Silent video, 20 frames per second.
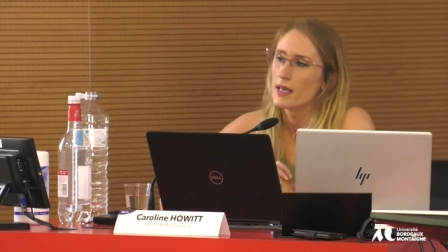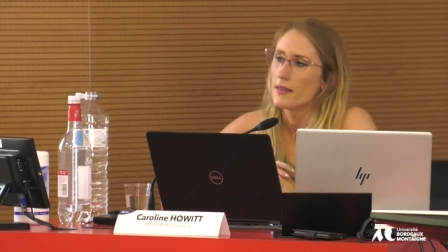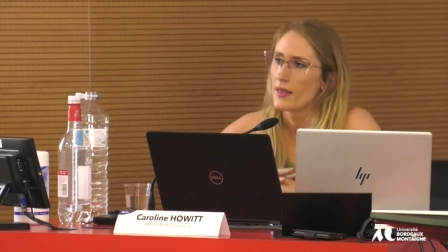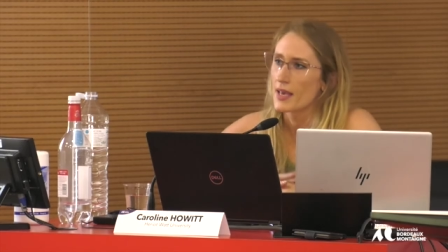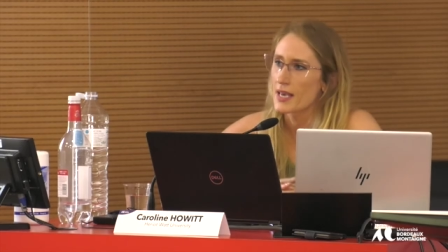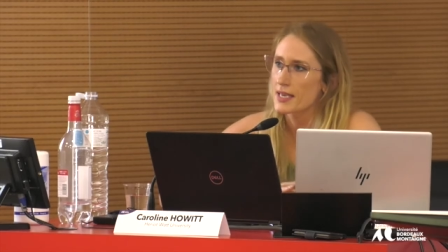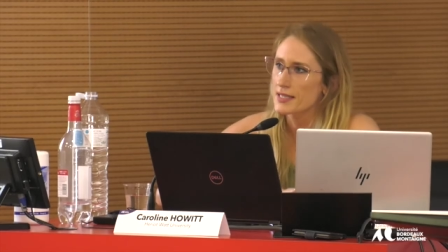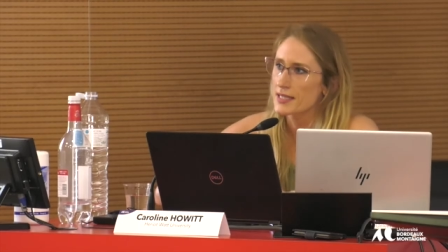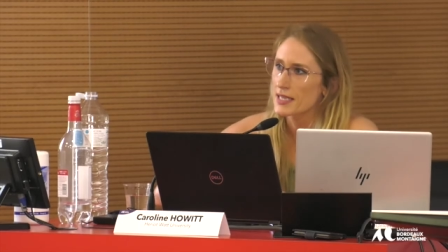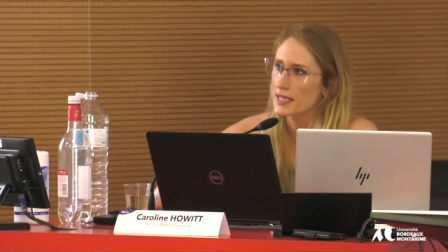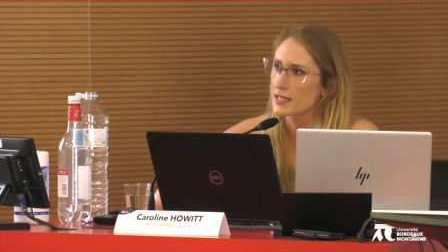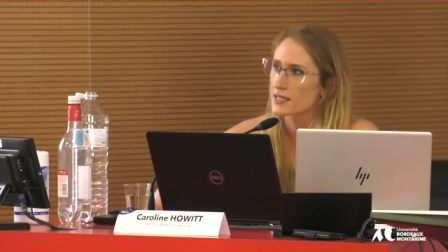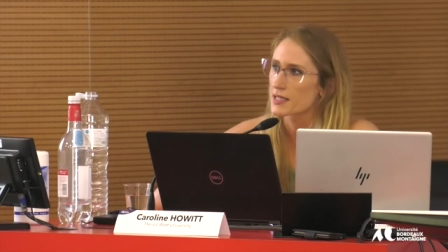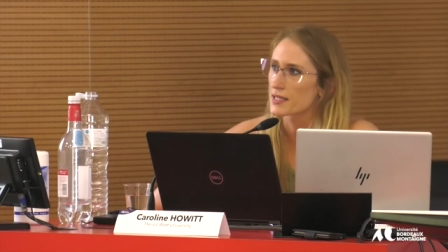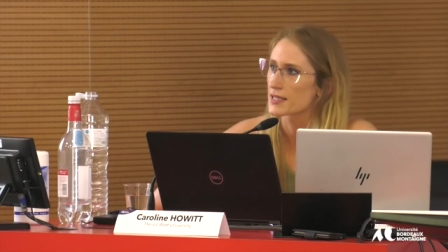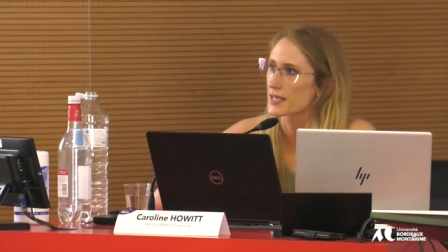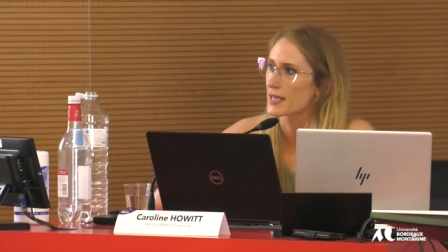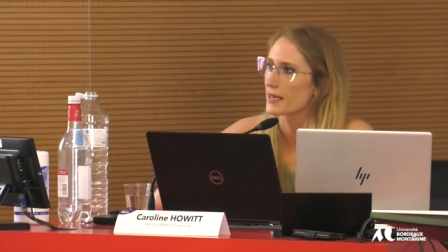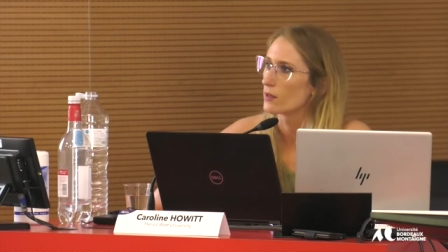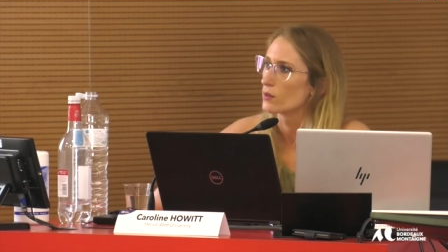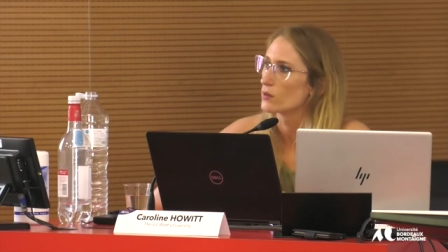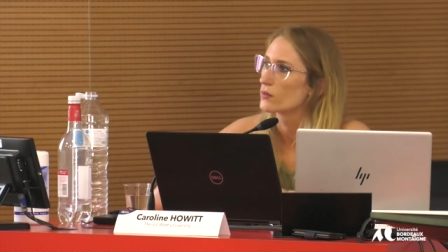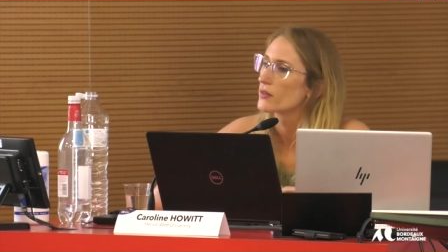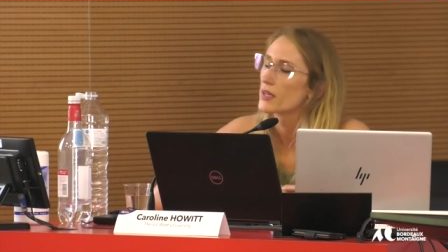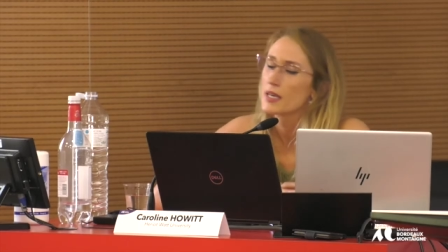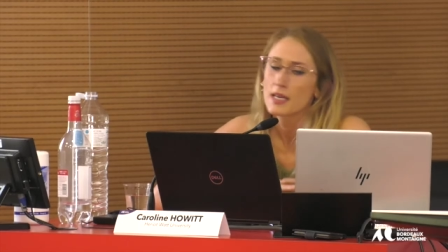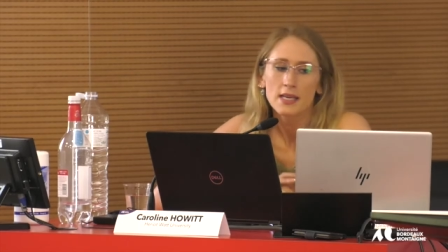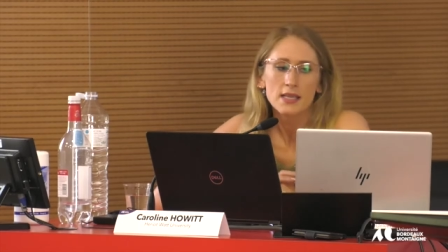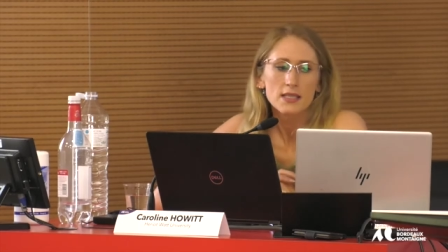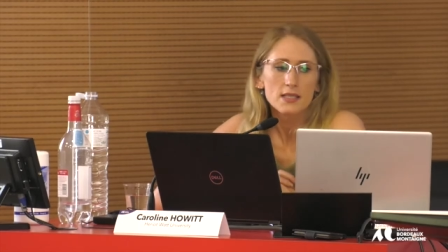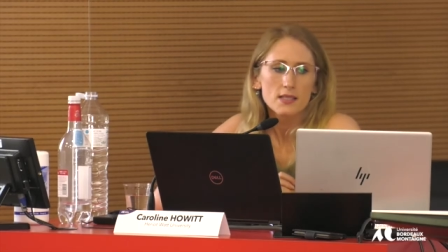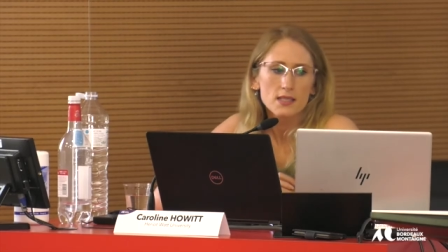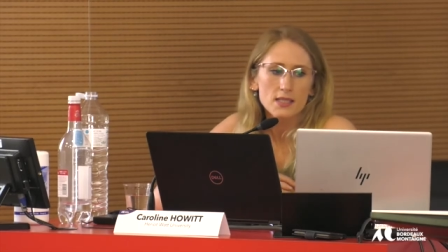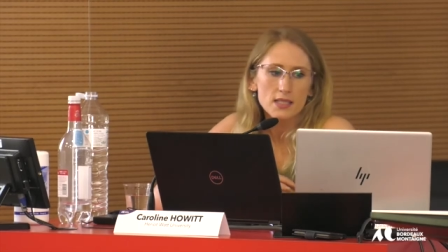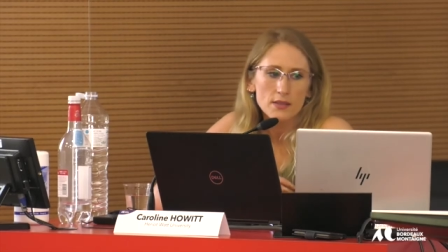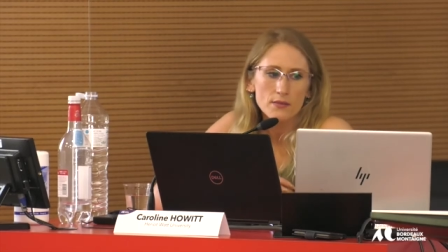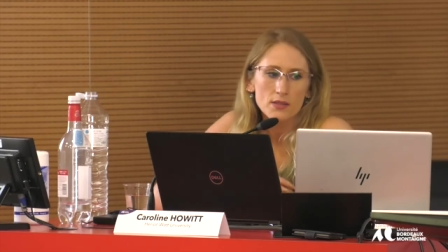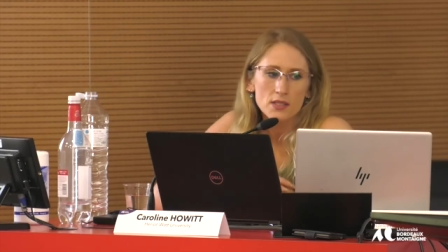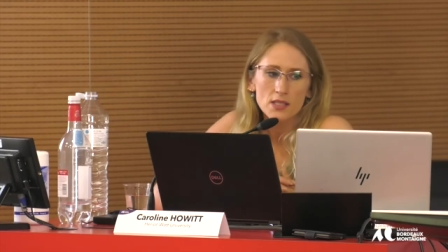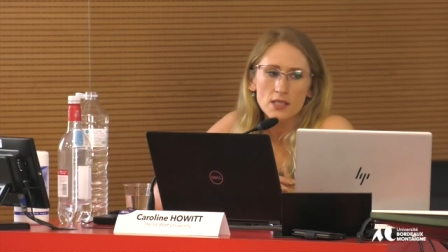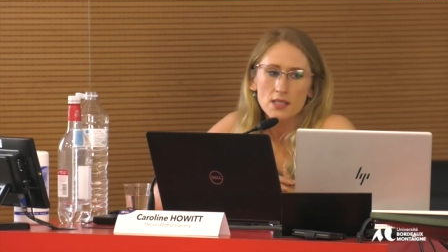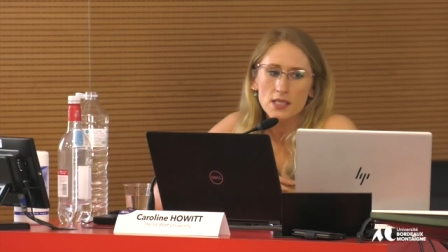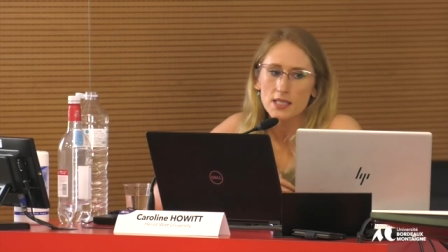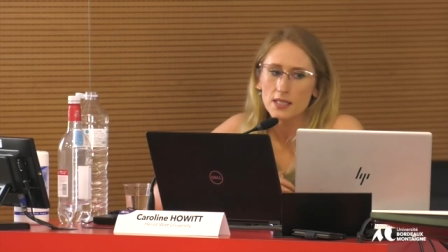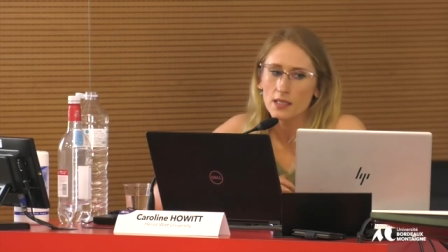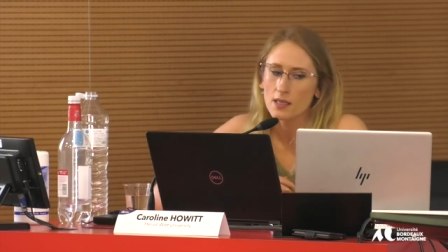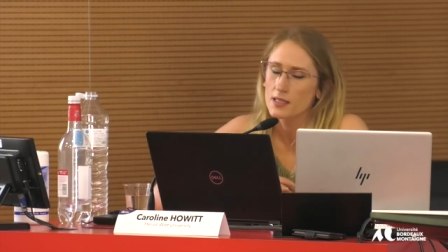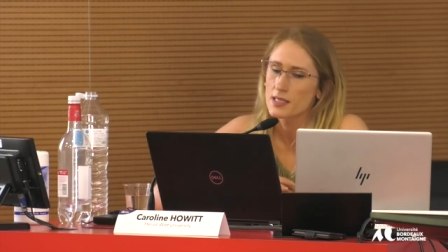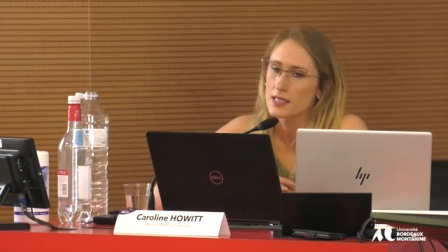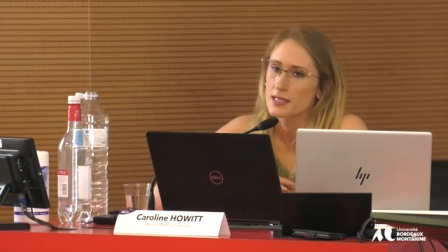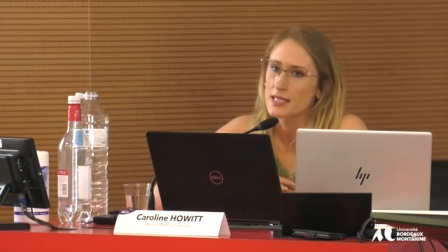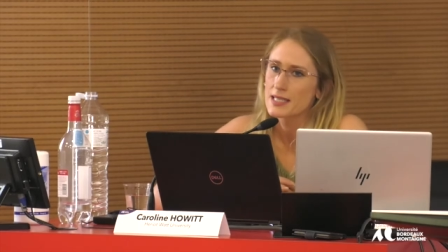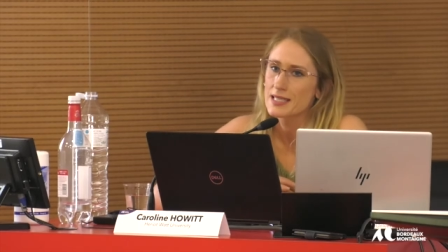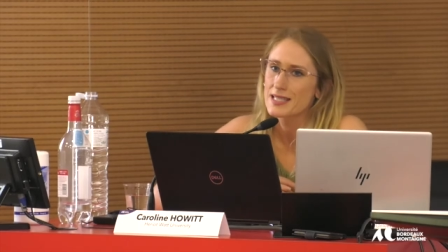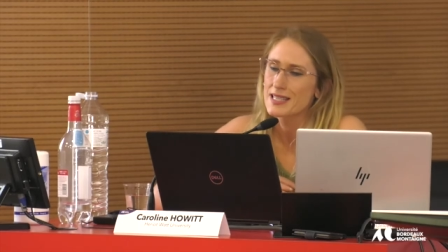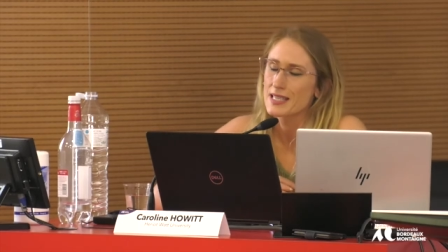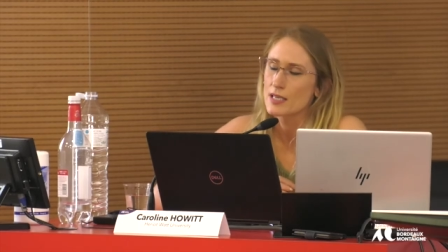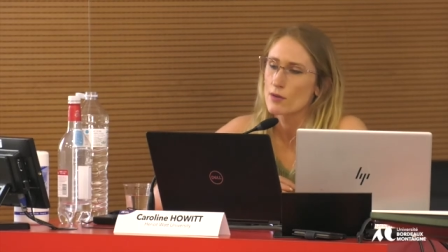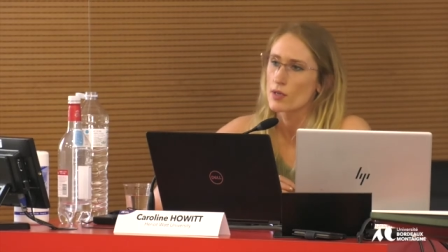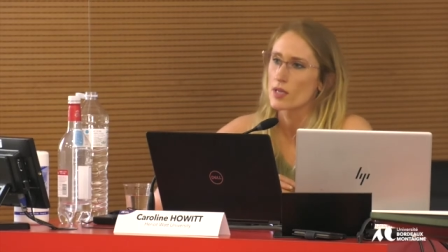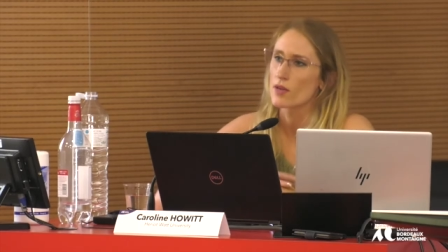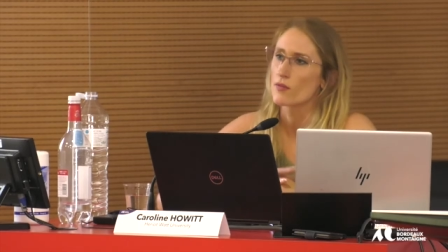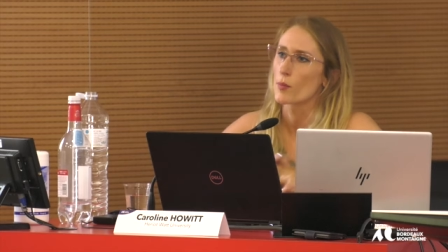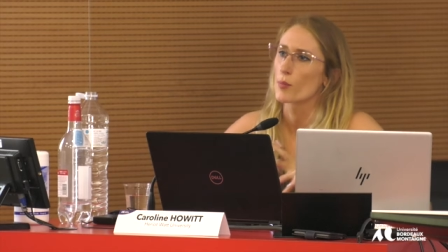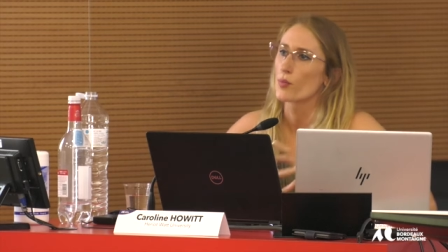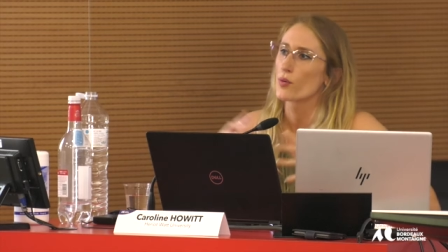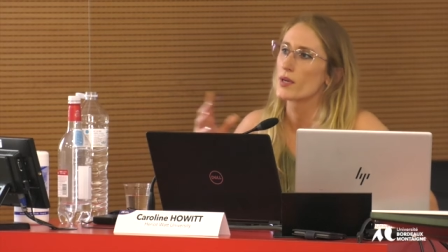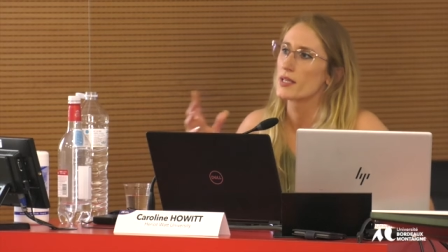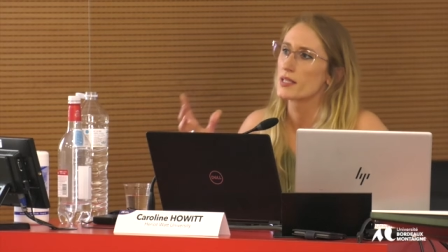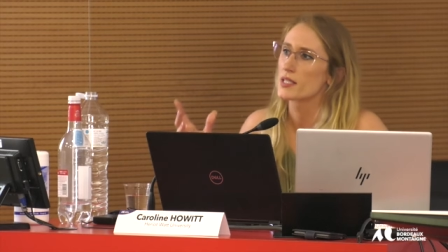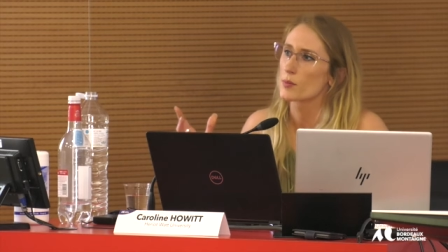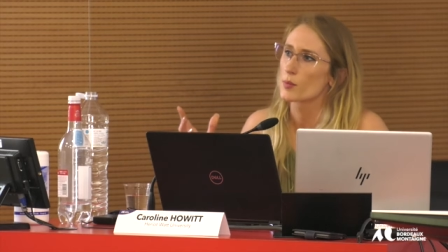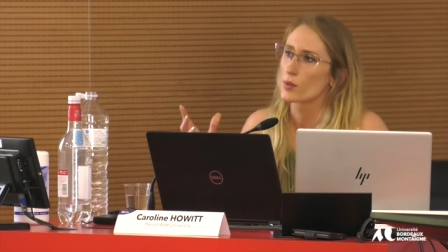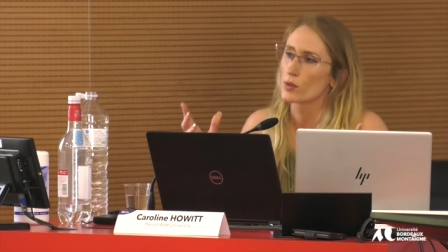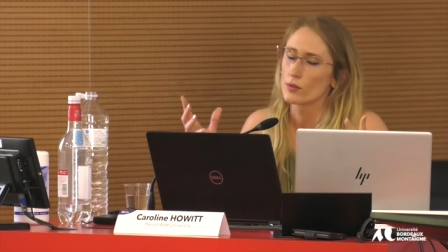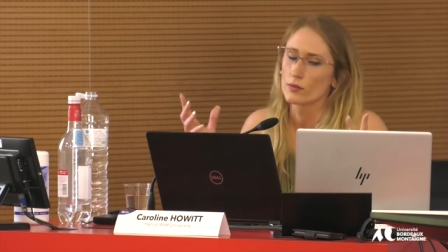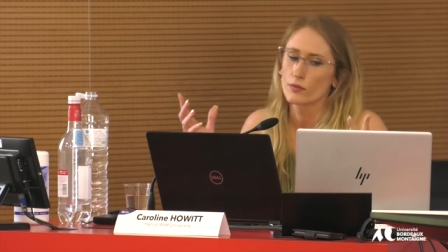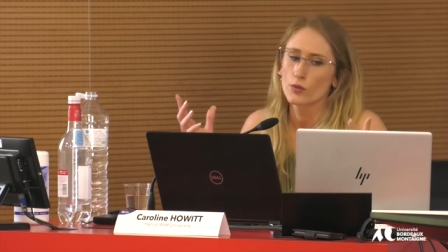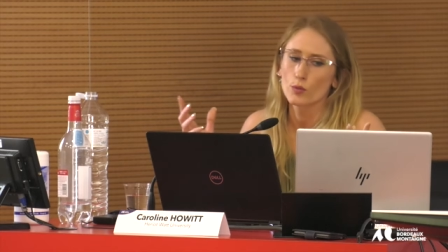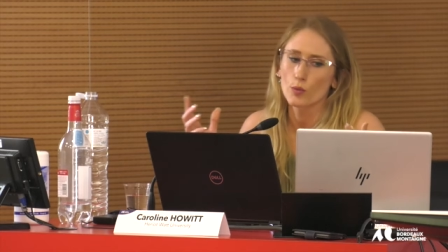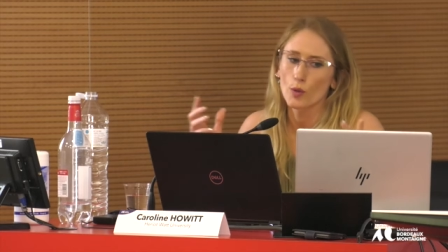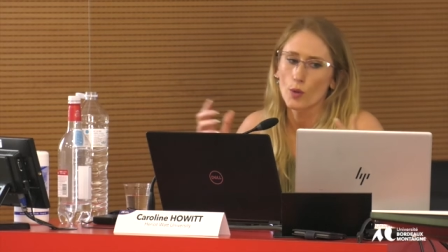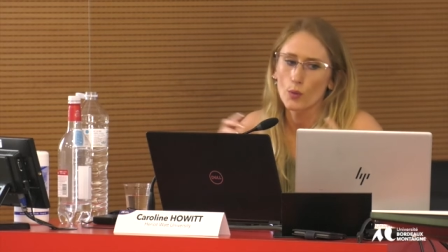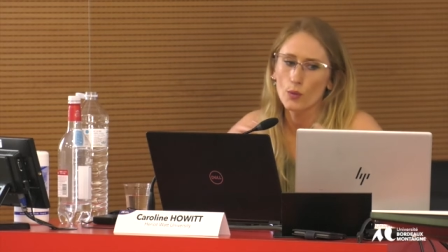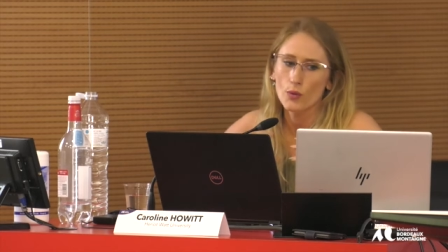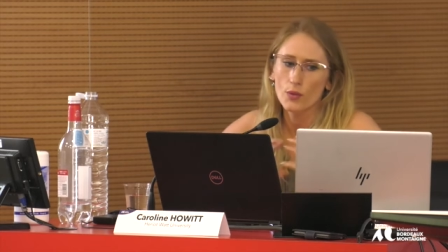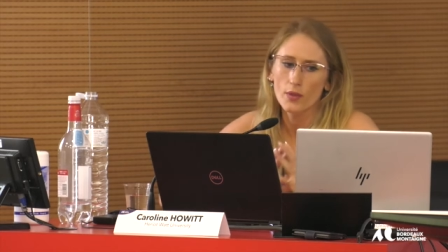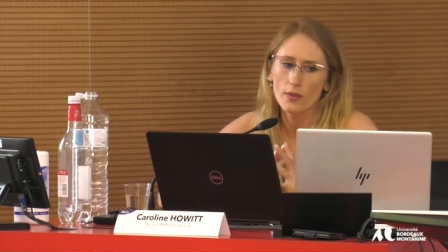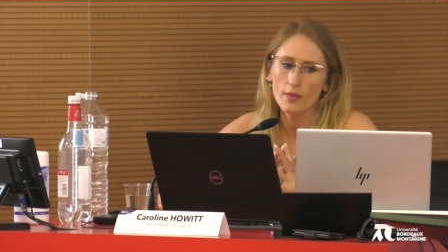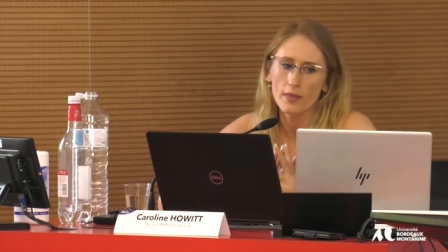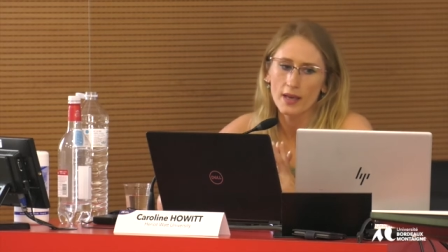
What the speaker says: In the essay itself, Stevenson discusses his theory of a principle of growth